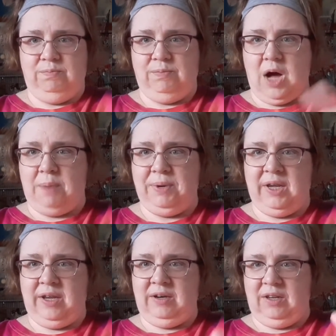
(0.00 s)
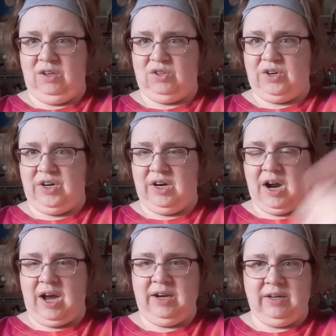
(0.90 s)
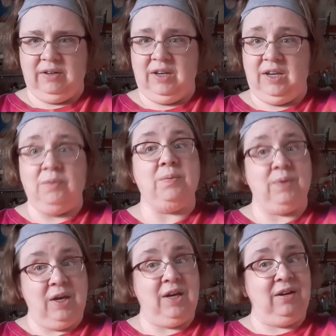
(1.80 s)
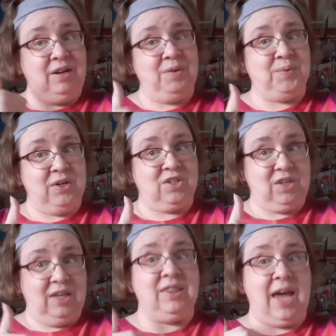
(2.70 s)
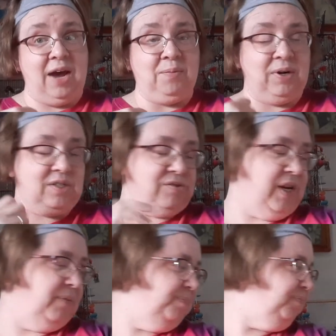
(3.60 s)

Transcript: pop it in, and you turn it on, and it works. That works great.